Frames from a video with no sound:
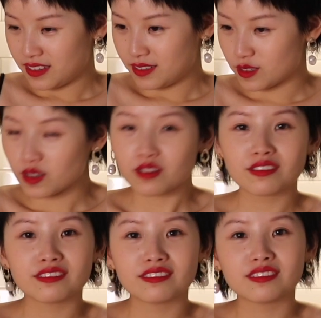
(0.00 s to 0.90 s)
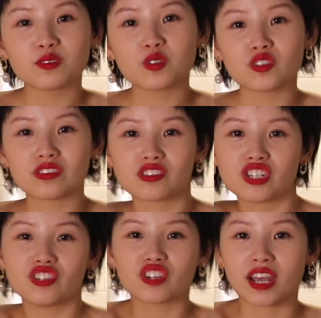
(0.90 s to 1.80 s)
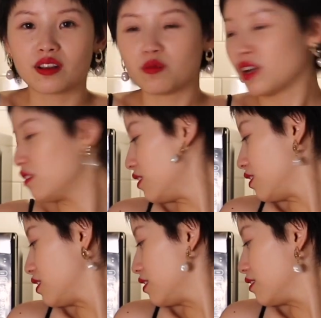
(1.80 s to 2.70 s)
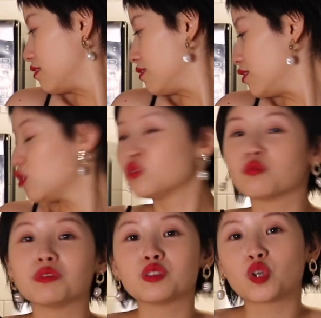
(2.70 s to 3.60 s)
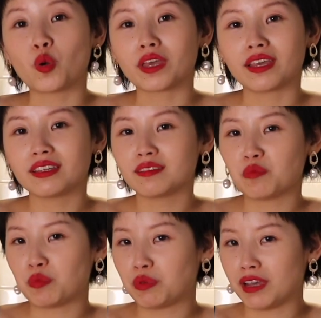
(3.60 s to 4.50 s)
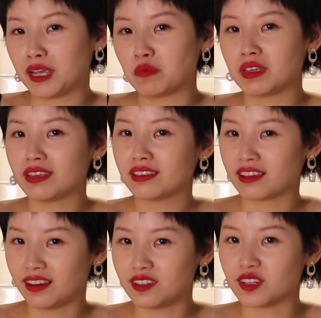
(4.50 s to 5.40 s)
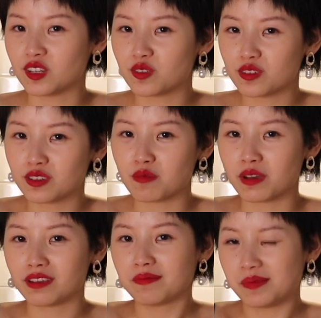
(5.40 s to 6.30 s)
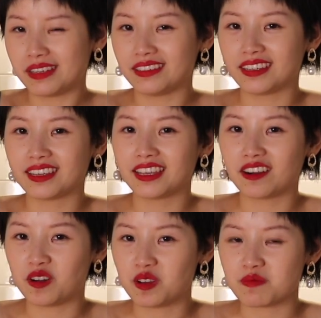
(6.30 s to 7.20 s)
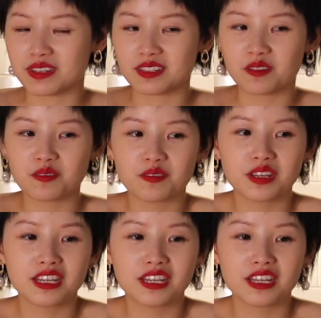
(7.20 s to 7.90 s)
So we just chit chat while this soup is cooking behind me. Kind of dangerous, I might be like hurting myself.